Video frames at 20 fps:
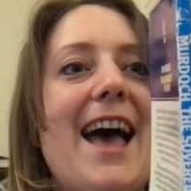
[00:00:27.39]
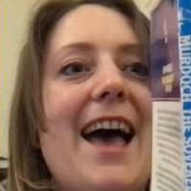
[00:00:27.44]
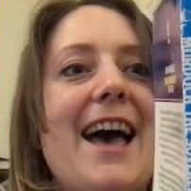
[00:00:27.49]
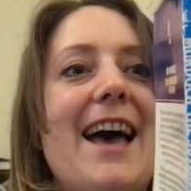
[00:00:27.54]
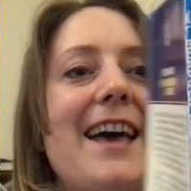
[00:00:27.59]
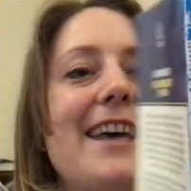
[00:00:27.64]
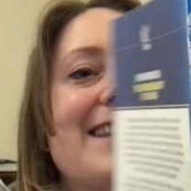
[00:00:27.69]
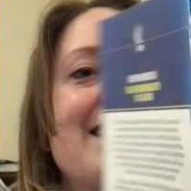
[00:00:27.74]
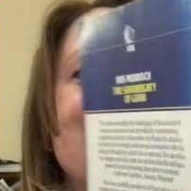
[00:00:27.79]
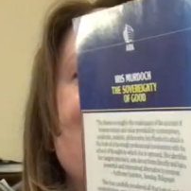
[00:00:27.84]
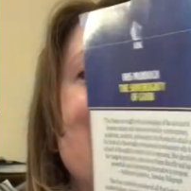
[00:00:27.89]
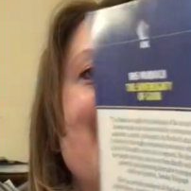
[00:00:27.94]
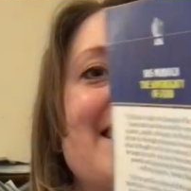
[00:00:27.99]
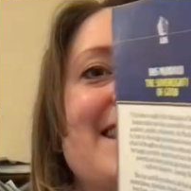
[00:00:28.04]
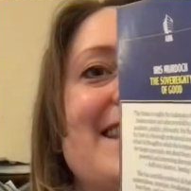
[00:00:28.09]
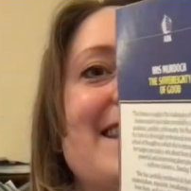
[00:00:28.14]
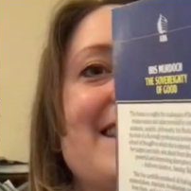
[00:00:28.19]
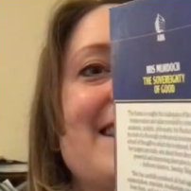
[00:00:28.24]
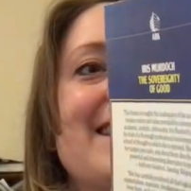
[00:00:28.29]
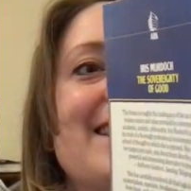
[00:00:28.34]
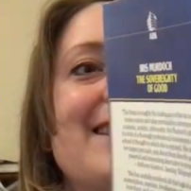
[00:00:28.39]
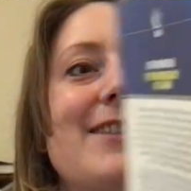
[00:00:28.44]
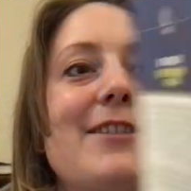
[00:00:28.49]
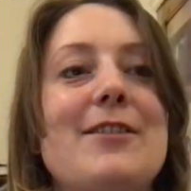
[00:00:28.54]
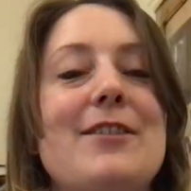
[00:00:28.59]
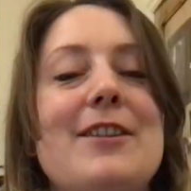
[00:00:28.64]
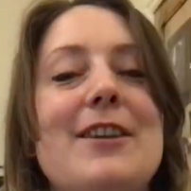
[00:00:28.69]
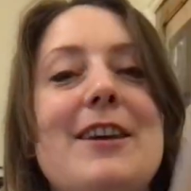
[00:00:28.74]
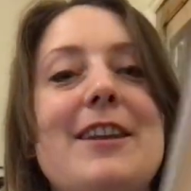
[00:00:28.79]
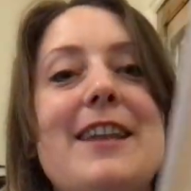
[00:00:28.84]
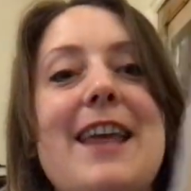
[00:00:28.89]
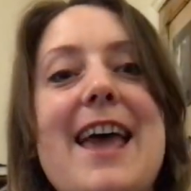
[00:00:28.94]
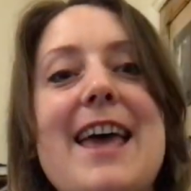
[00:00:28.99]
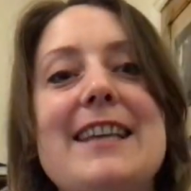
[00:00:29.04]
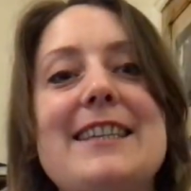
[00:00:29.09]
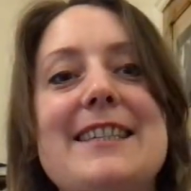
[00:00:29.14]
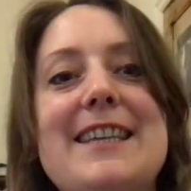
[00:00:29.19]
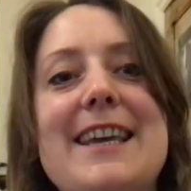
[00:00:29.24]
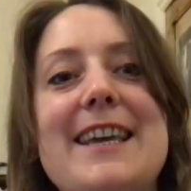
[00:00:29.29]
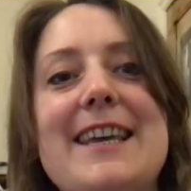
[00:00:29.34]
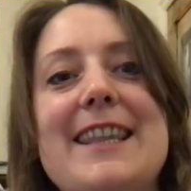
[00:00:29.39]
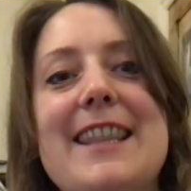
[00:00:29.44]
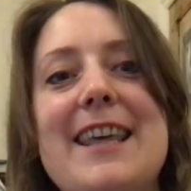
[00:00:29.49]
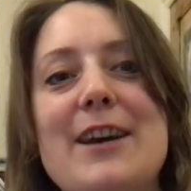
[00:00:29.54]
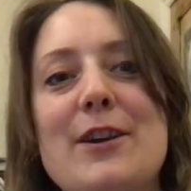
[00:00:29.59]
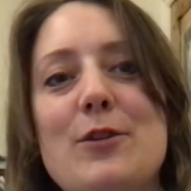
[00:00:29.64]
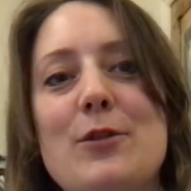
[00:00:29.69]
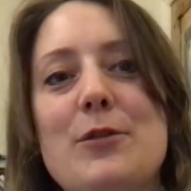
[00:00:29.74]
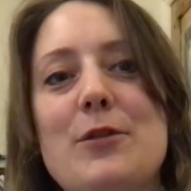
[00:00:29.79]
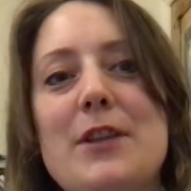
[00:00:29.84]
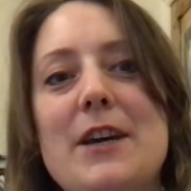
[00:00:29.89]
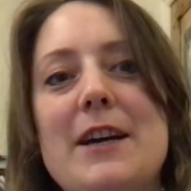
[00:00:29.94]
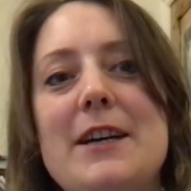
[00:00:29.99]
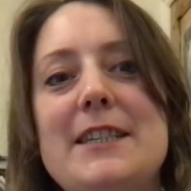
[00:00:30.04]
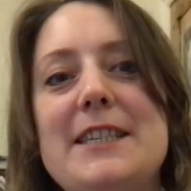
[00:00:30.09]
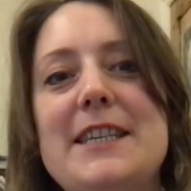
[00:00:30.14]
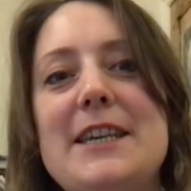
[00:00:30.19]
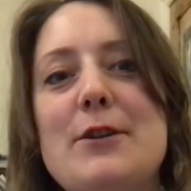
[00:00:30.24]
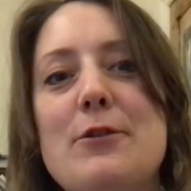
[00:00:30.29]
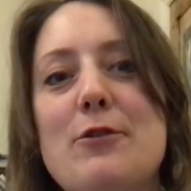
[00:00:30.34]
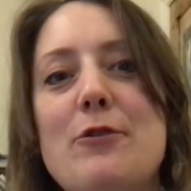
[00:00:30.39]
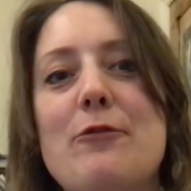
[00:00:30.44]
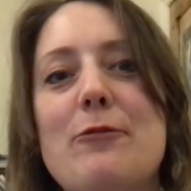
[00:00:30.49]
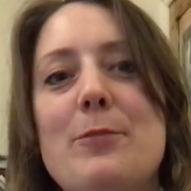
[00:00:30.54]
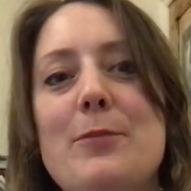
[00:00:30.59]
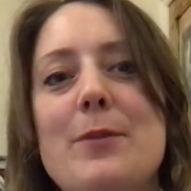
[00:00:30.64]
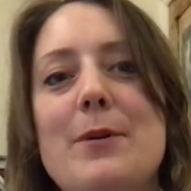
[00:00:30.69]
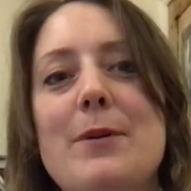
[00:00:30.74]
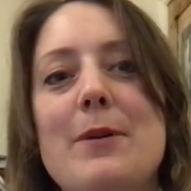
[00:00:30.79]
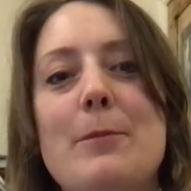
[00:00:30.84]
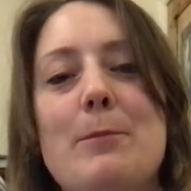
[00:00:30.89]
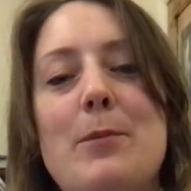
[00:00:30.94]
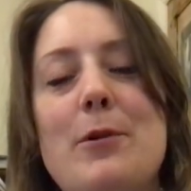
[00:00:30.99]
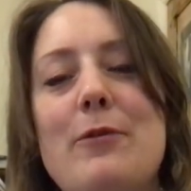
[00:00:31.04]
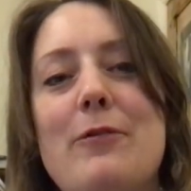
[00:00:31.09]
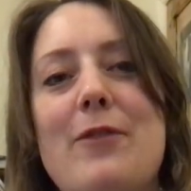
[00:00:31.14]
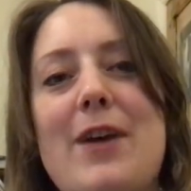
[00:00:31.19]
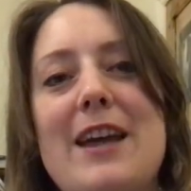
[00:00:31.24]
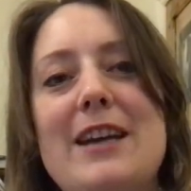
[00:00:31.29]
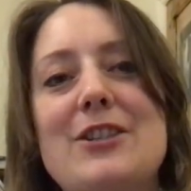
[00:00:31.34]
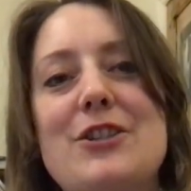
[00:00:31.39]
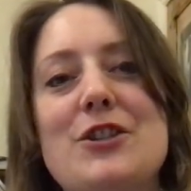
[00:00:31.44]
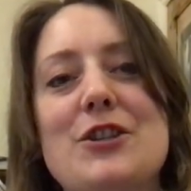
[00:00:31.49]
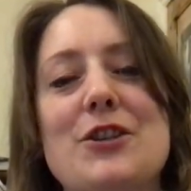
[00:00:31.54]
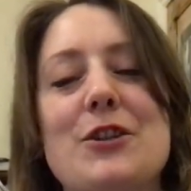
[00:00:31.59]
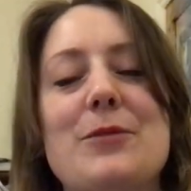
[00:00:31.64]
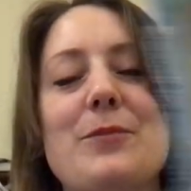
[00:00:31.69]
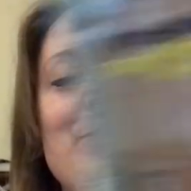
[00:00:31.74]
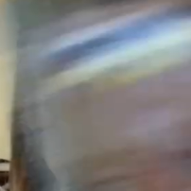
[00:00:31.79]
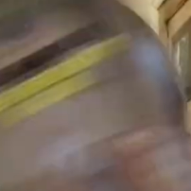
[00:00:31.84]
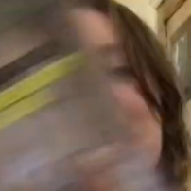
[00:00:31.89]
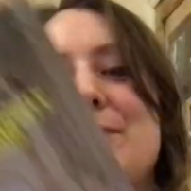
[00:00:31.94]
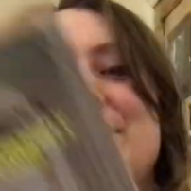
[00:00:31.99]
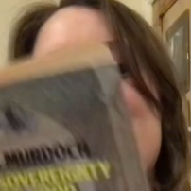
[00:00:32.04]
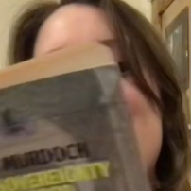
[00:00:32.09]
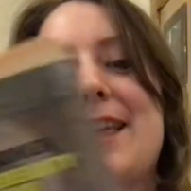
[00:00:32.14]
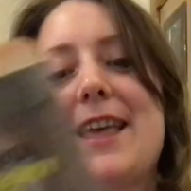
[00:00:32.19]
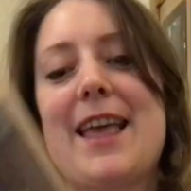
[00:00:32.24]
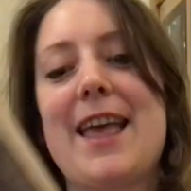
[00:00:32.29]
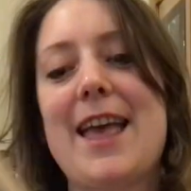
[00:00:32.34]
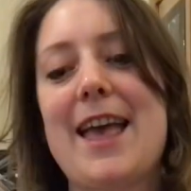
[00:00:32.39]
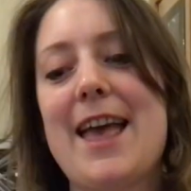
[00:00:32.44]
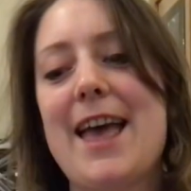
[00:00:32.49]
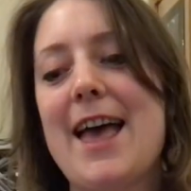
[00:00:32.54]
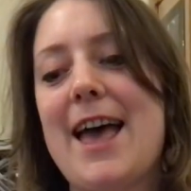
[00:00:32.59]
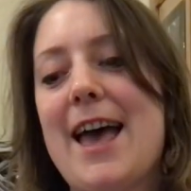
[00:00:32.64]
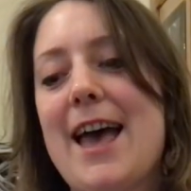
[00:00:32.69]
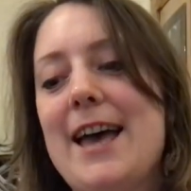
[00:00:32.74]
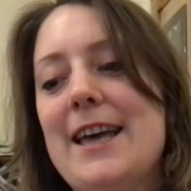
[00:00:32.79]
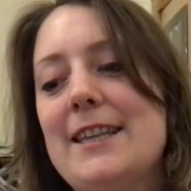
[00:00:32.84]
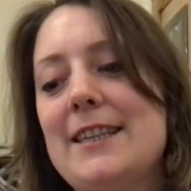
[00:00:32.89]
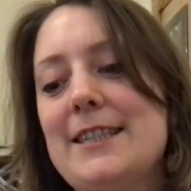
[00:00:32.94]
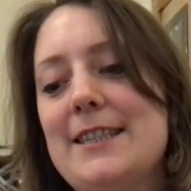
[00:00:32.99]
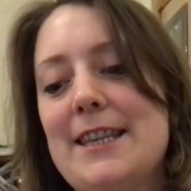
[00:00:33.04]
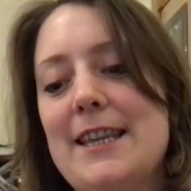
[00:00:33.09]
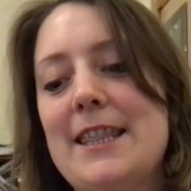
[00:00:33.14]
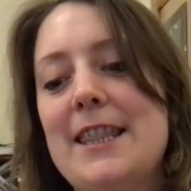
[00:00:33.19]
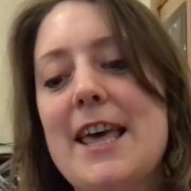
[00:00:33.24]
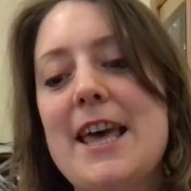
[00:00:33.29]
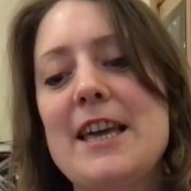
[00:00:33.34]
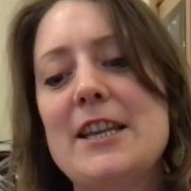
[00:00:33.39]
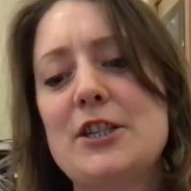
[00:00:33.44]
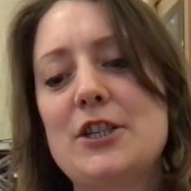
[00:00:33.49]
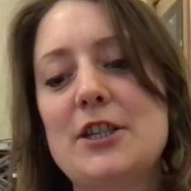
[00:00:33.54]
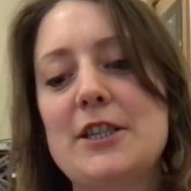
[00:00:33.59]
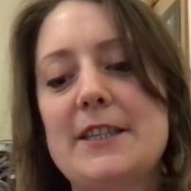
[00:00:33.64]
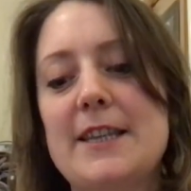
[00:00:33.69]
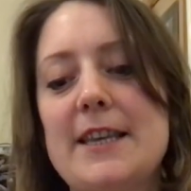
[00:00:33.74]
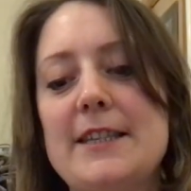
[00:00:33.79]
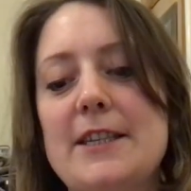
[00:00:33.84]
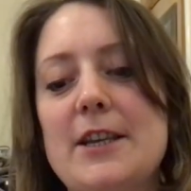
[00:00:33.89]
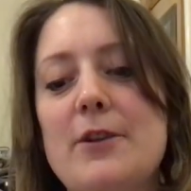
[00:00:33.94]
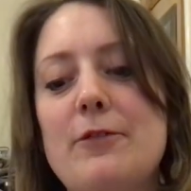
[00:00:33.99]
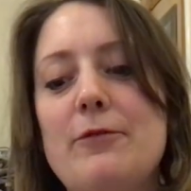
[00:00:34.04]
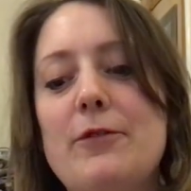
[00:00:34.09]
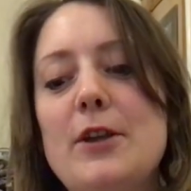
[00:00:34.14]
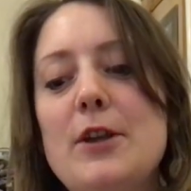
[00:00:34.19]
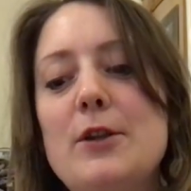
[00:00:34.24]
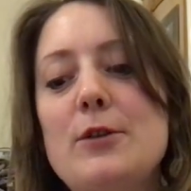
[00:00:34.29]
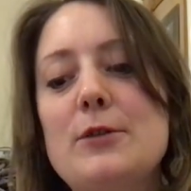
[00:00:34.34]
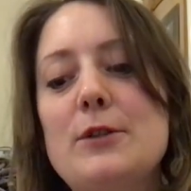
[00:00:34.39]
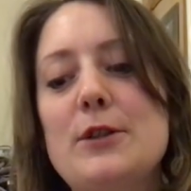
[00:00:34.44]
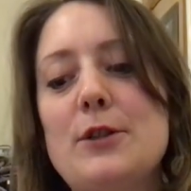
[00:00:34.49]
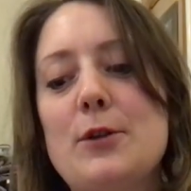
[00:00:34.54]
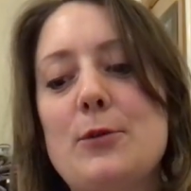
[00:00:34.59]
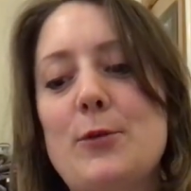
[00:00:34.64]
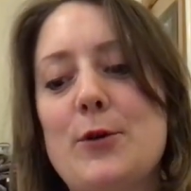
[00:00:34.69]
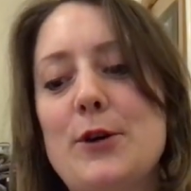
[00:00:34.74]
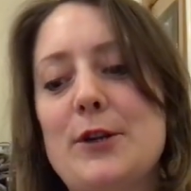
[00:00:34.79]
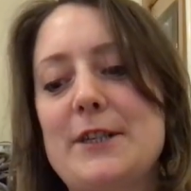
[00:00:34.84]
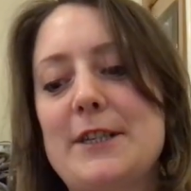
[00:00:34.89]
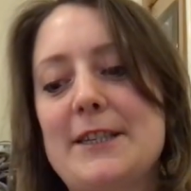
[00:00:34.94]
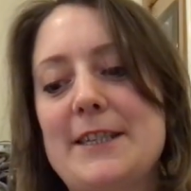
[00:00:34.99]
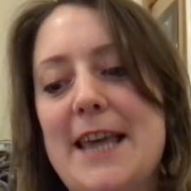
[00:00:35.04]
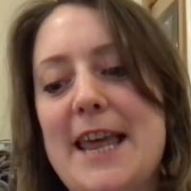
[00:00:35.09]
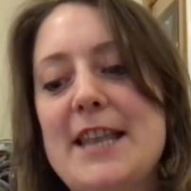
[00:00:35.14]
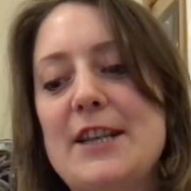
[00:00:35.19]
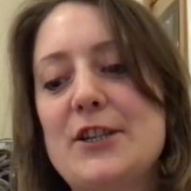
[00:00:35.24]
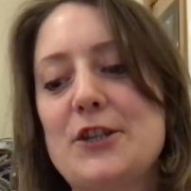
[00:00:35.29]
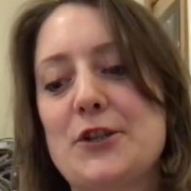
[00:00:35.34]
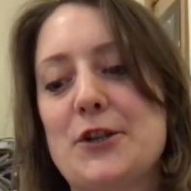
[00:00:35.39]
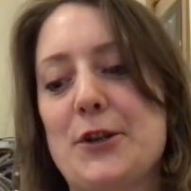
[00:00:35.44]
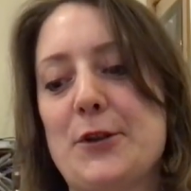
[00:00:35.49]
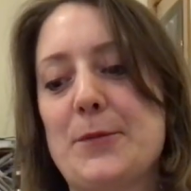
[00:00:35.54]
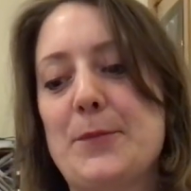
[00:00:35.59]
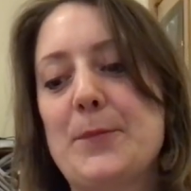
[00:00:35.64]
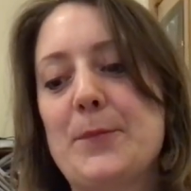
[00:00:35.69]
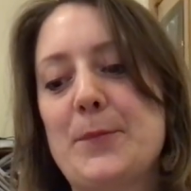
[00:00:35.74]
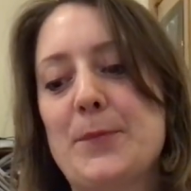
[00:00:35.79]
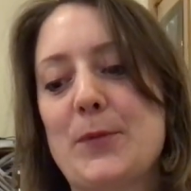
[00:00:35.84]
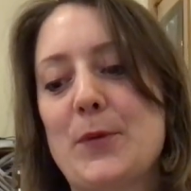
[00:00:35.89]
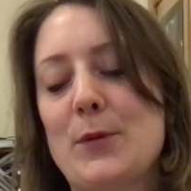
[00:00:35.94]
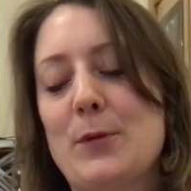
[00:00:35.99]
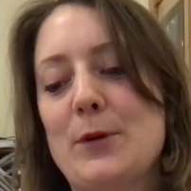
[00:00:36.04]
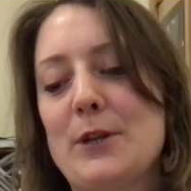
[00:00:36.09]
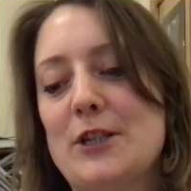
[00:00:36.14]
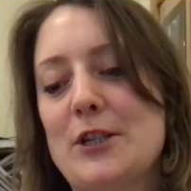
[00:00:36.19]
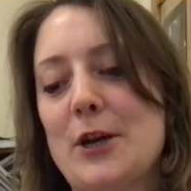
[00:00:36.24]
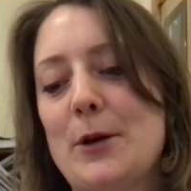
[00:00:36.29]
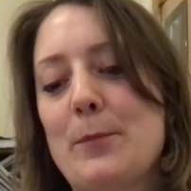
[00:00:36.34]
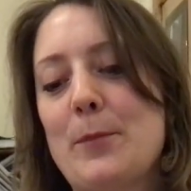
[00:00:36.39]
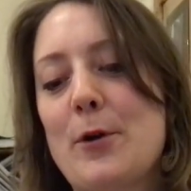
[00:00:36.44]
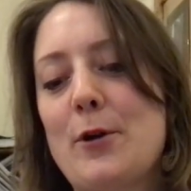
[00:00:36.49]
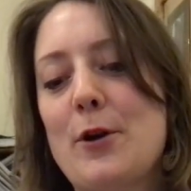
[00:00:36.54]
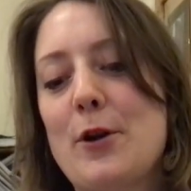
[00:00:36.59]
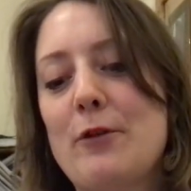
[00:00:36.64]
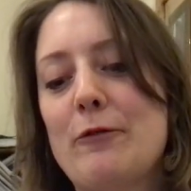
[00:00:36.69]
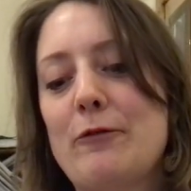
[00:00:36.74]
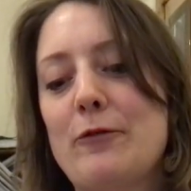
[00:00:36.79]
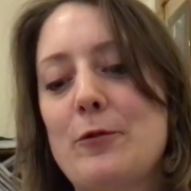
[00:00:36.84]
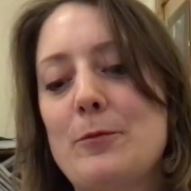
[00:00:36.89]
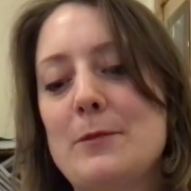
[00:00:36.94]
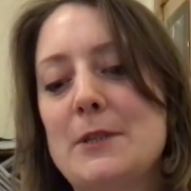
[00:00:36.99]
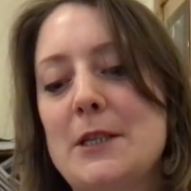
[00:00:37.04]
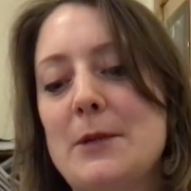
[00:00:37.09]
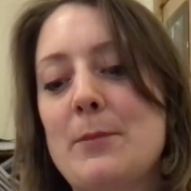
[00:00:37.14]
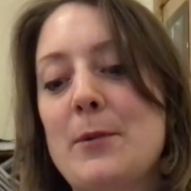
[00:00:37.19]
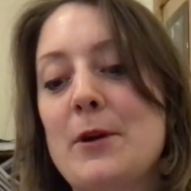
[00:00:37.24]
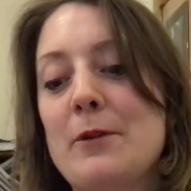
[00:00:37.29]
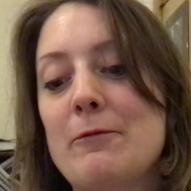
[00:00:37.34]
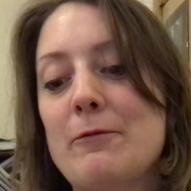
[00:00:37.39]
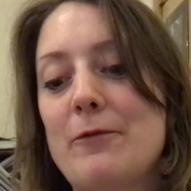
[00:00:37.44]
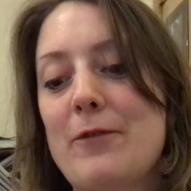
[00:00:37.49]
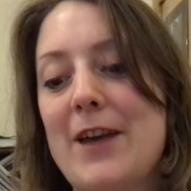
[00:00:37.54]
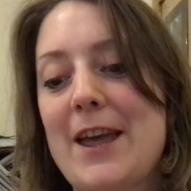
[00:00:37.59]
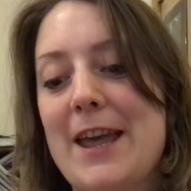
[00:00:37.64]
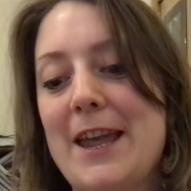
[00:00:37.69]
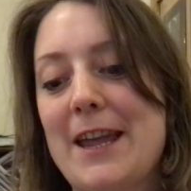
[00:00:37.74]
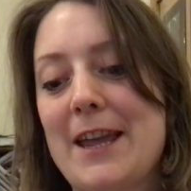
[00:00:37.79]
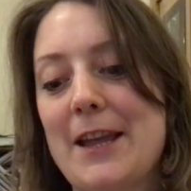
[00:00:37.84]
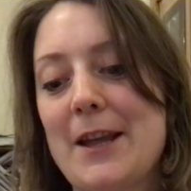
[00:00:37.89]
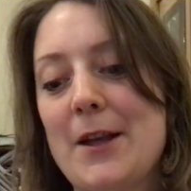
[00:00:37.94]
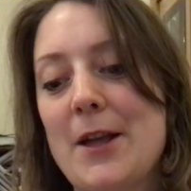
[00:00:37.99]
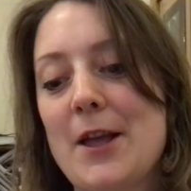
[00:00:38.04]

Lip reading: and in an essay in that called The Idea of Perfection. And in there she says, "I've used the word attention, which I borrow from Simone Weil,